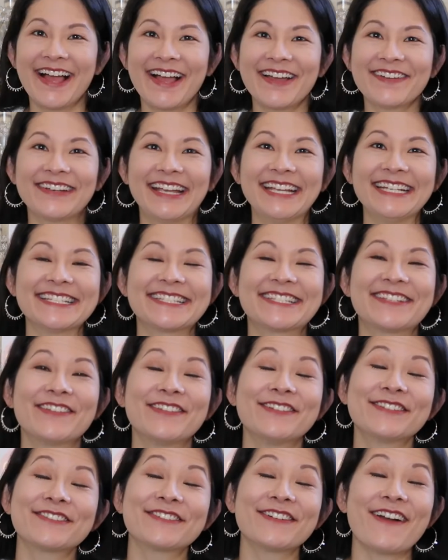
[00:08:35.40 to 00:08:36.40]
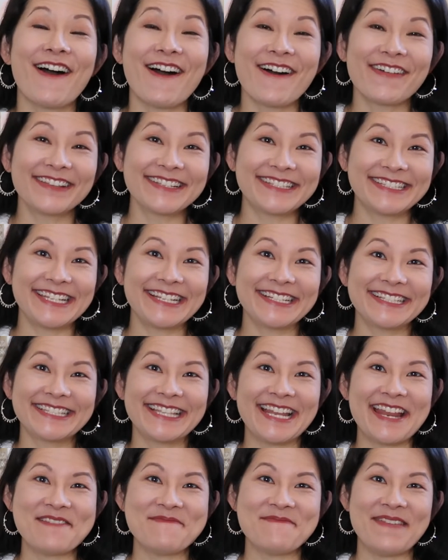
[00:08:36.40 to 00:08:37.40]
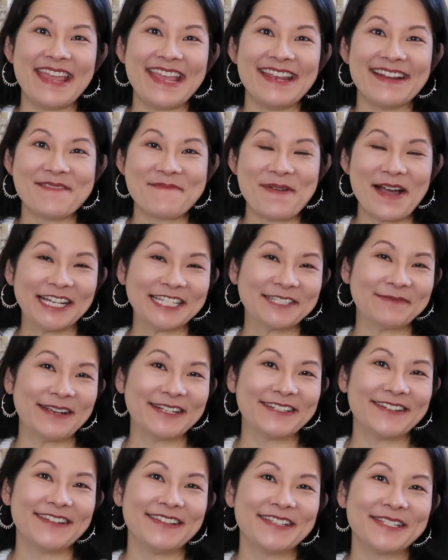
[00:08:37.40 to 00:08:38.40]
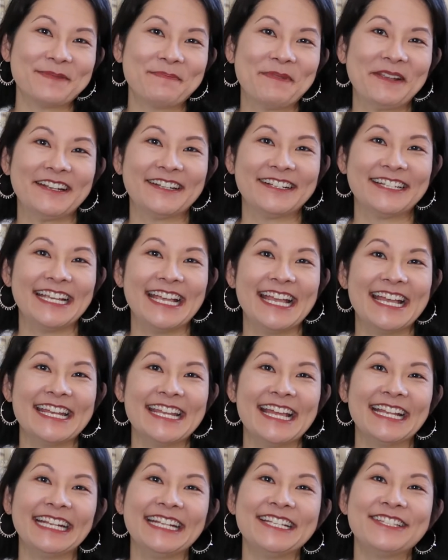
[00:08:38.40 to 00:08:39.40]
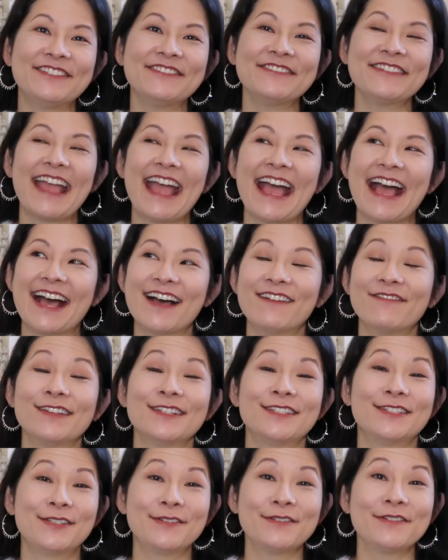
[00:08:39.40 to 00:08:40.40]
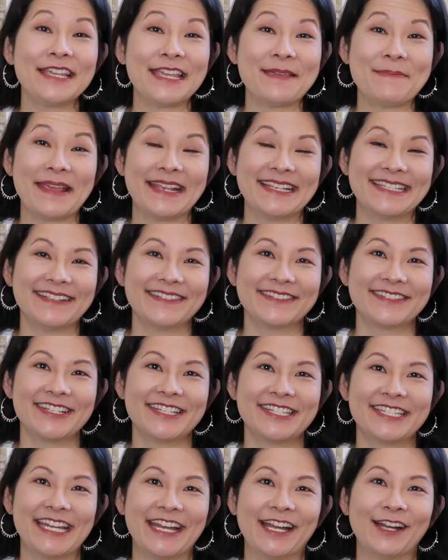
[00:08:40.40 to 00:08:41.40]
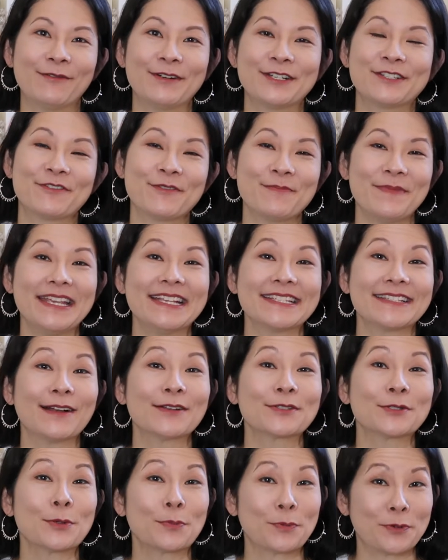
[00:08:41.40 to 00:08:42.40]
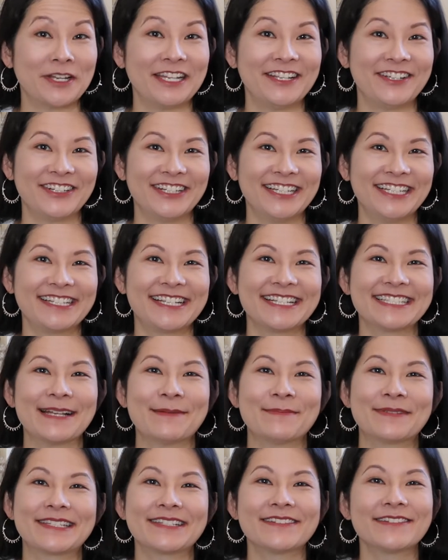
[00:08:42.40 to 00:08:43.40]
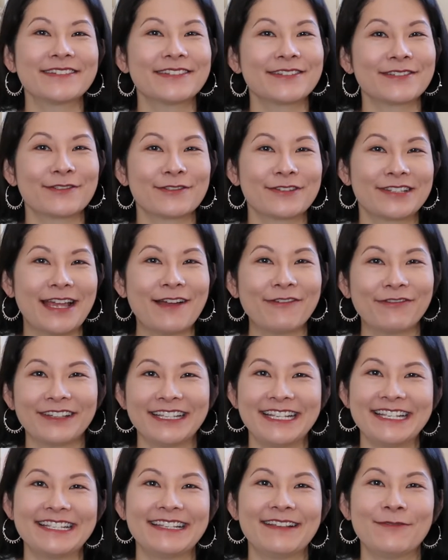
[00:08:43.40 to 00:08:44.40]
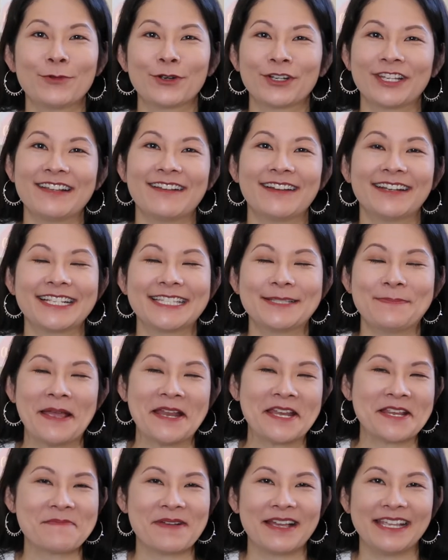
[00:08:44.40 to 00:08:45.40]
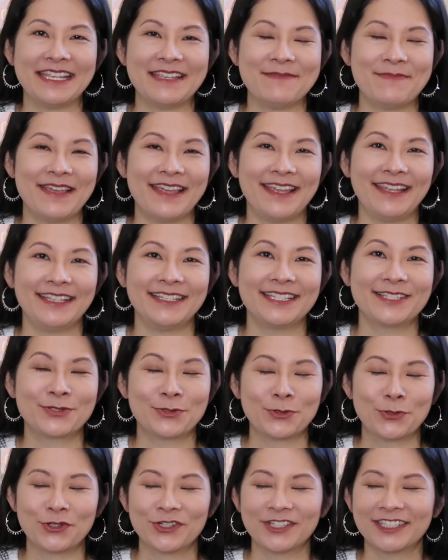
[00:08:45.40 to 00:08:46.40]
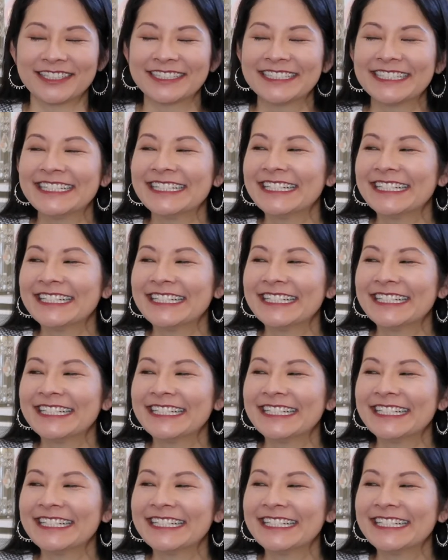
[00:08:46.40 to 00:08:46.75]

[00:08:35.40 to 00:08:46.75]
Alright, so those are all the sales that I made on Poshmark during this period, and I do have 2 eBay sales to share, which for me is also pretty good because I'm still definitely working on expanding my eBay store.